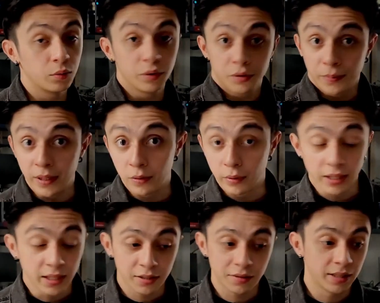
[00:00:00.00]
which by the
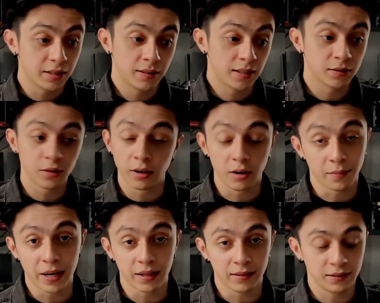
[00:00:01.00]
way, that's that, that's done
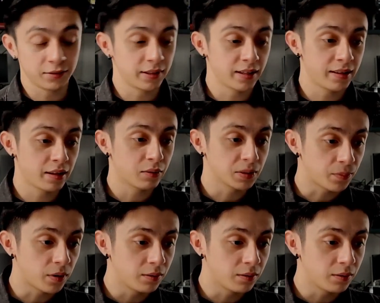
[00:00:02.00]
automatically, so I didn't think that was a